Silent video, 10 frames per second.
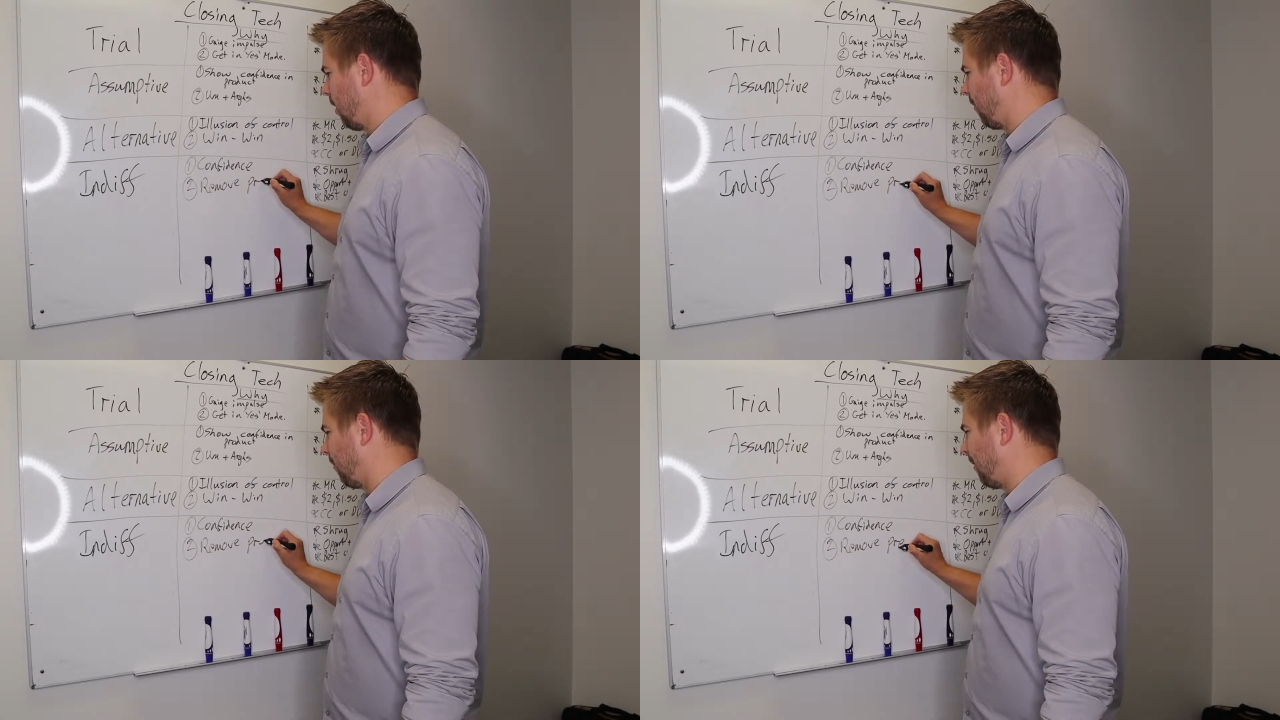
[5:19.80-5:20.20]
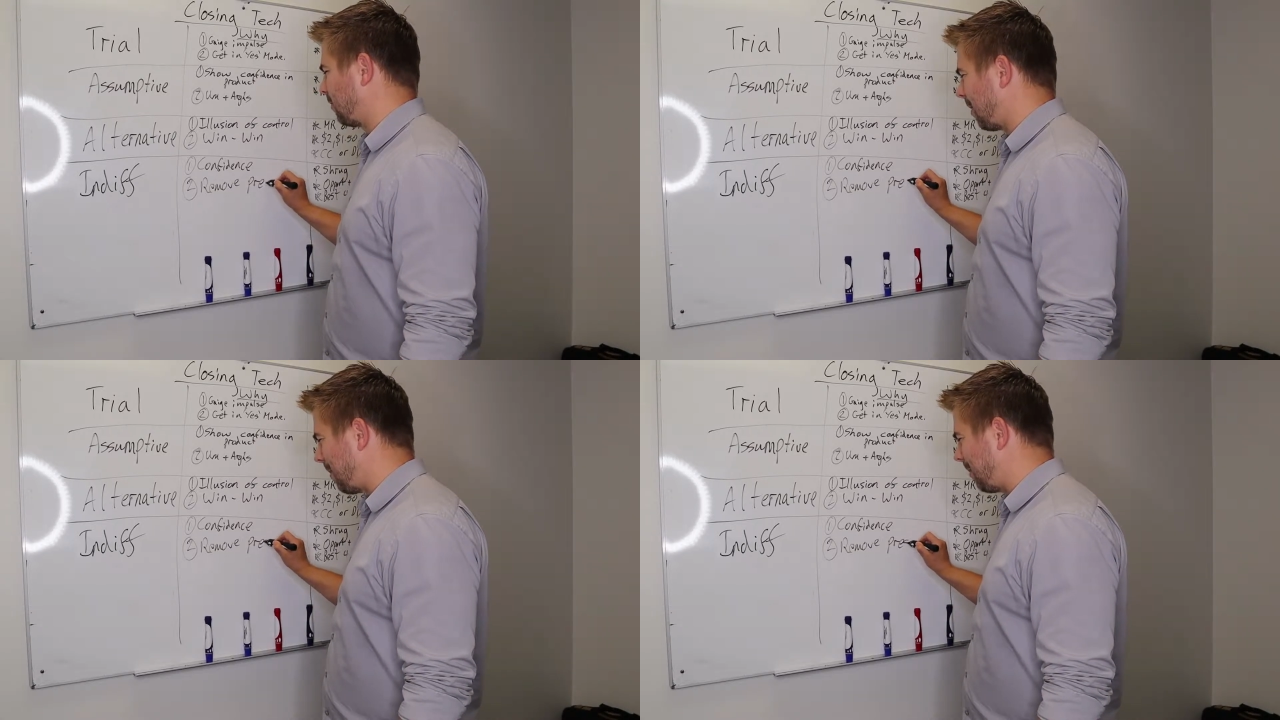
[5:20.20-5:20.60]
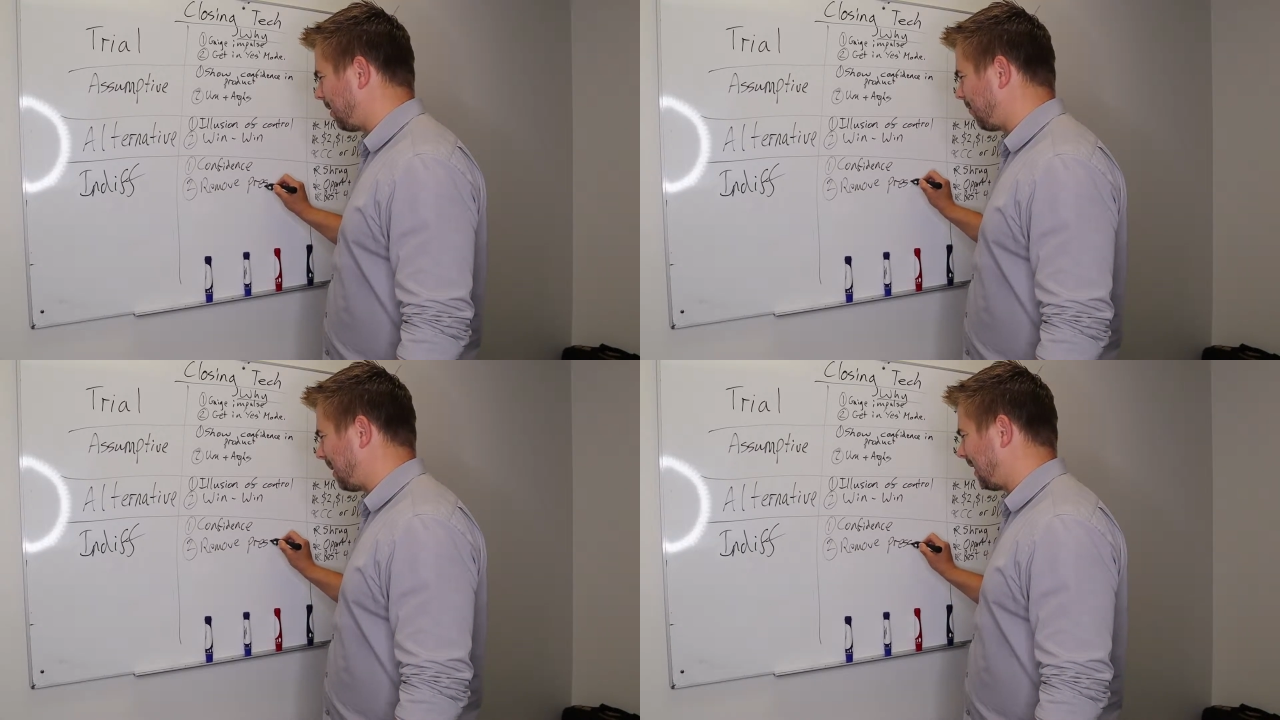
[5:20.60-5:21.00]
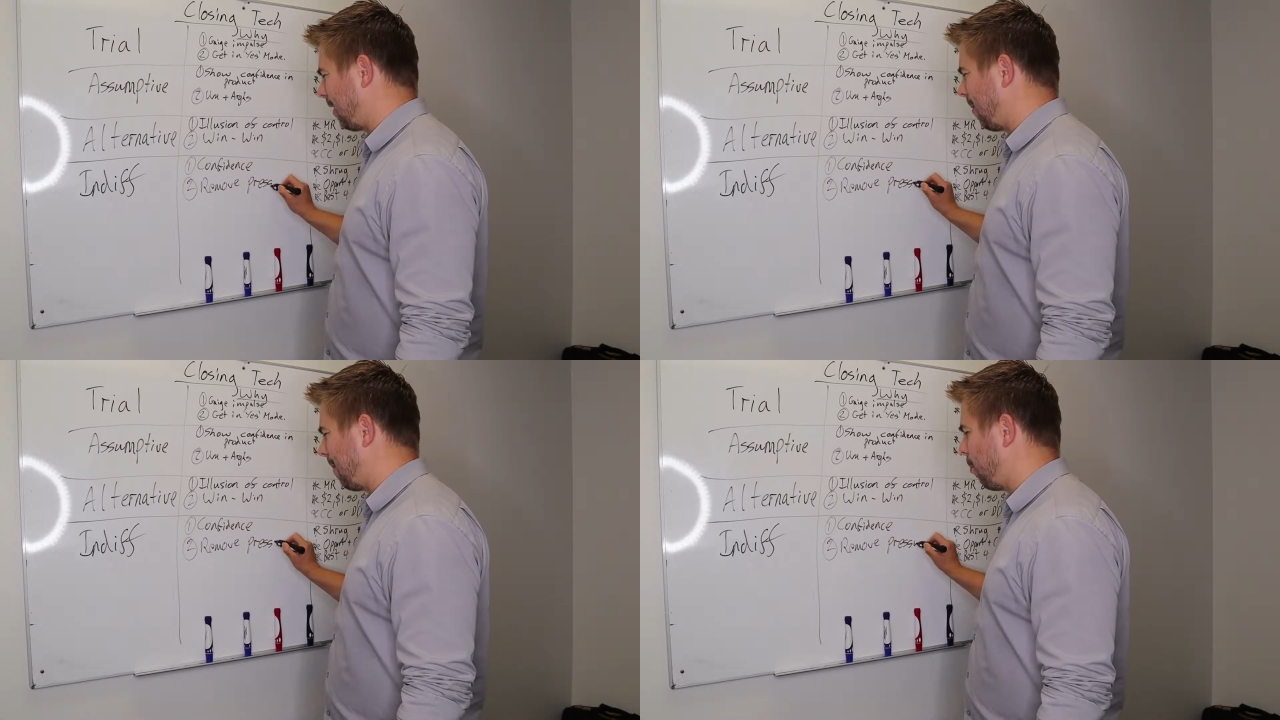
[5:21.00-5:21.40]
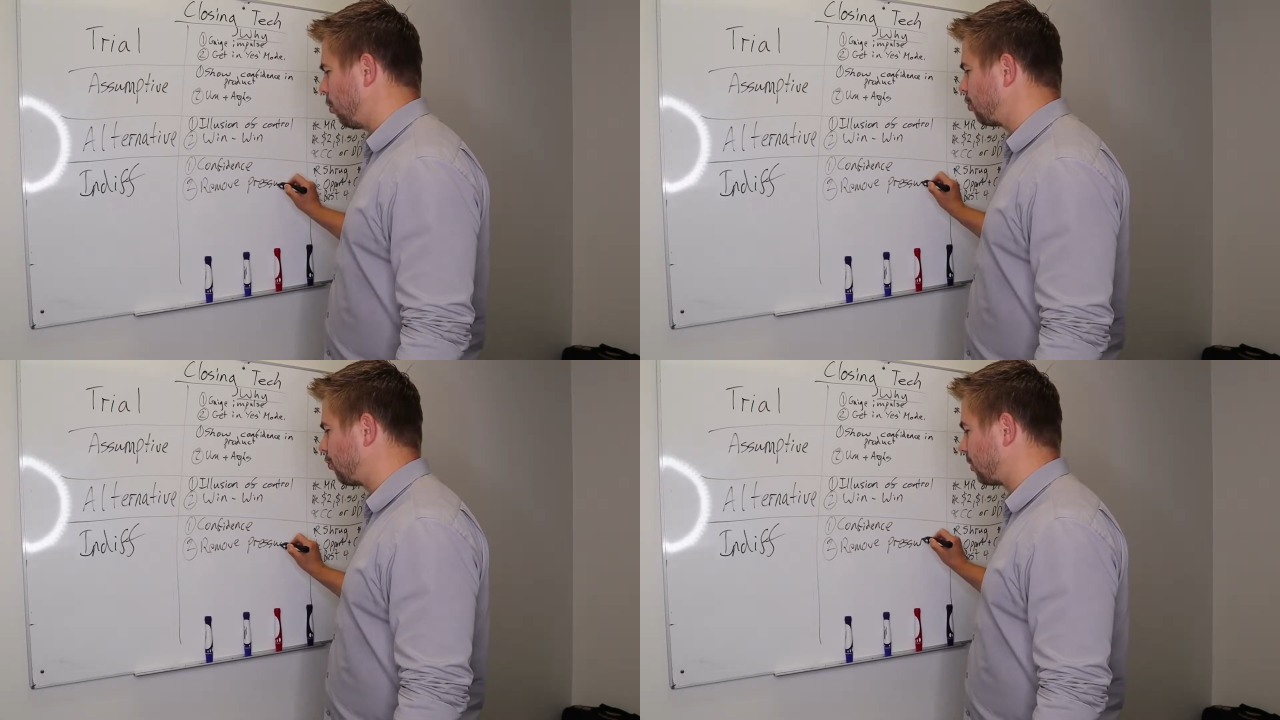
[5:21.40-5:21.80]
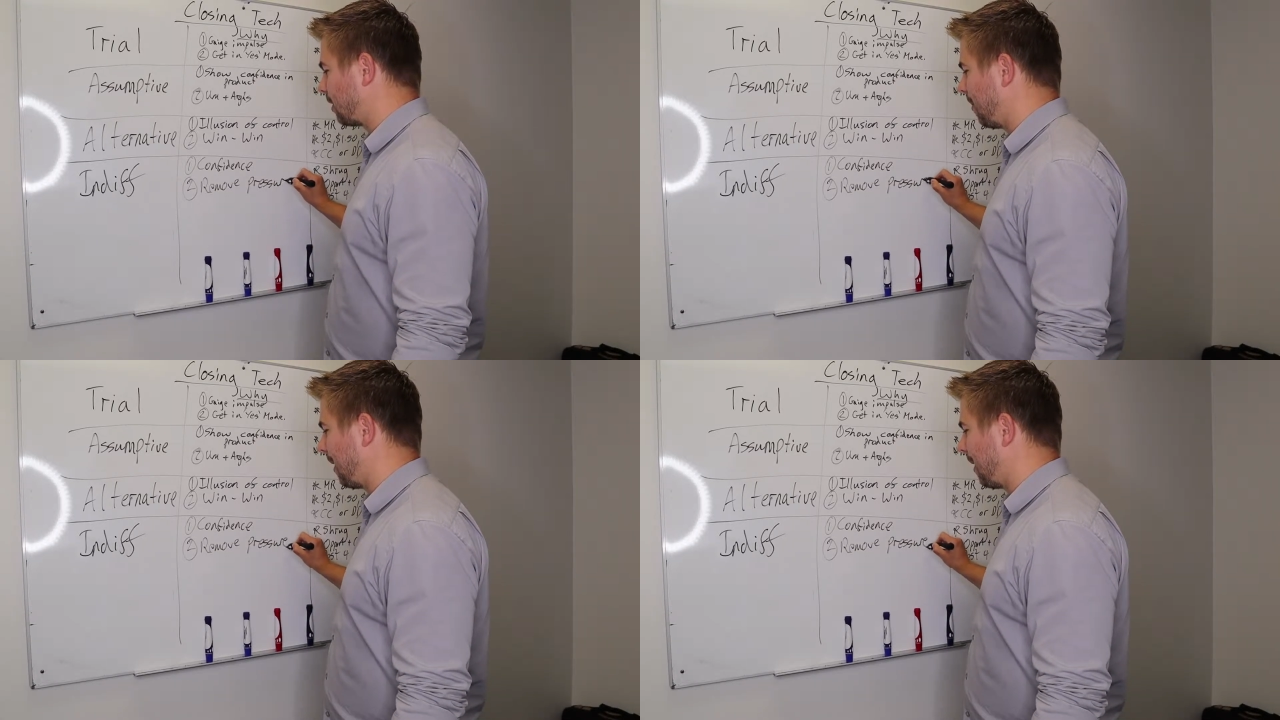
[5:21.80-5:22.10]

if it feels that maybe you've been a little bit boisterous and